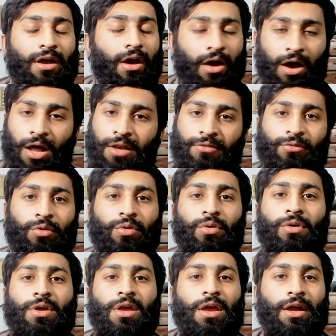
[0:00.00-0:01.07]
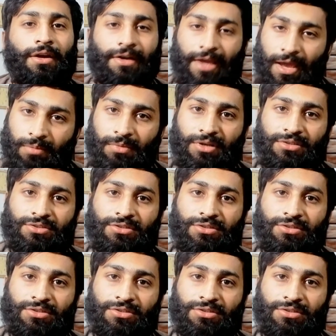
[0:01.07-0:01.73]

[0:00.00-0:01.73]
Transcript: also damage.